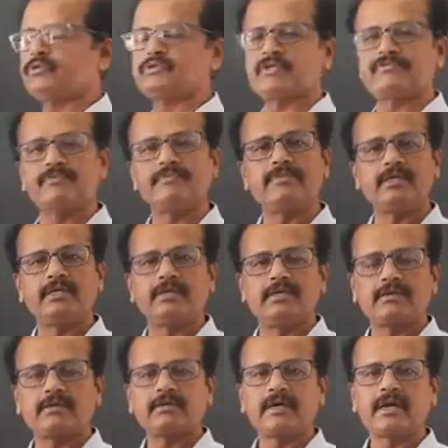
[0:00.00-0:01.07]
of the
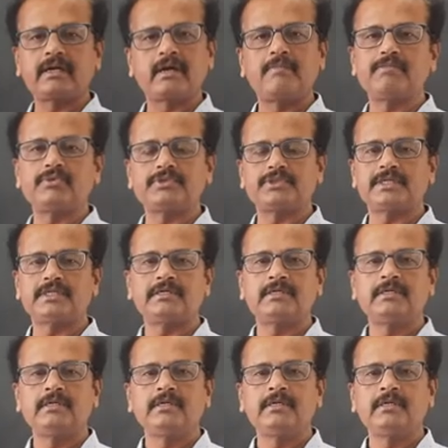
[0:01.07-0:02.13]
B and composition
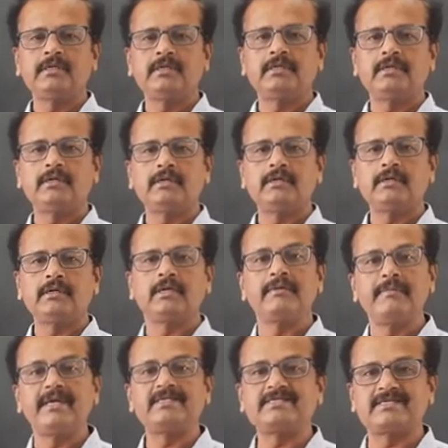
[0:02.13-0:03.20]

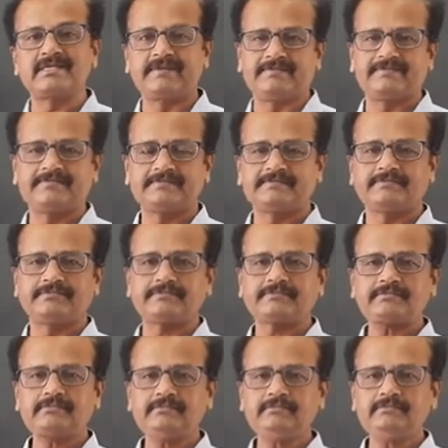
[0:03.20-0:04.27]
remain same.
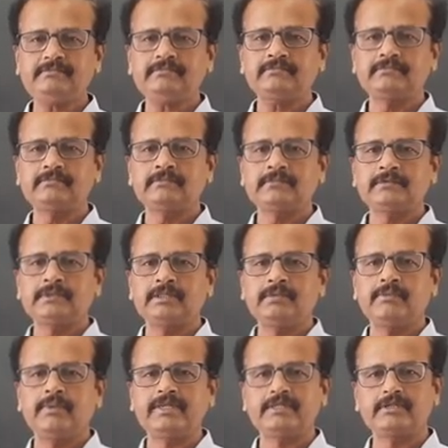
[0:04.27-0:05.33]

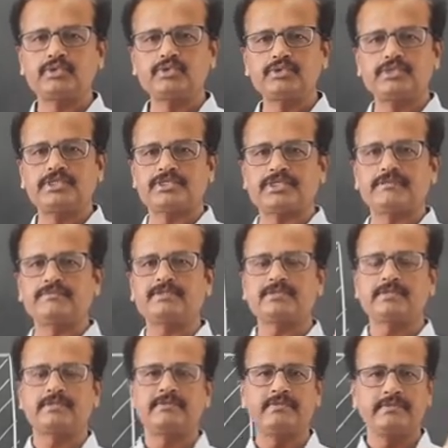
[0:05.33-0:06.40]
When the two
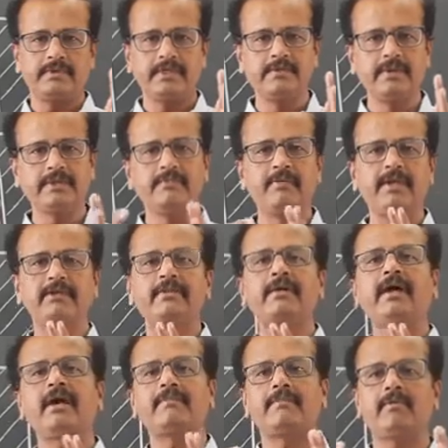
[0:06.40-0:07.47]
systems, even when they
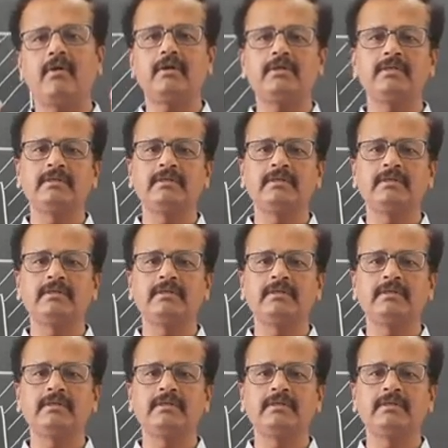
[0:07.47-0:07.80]
are brought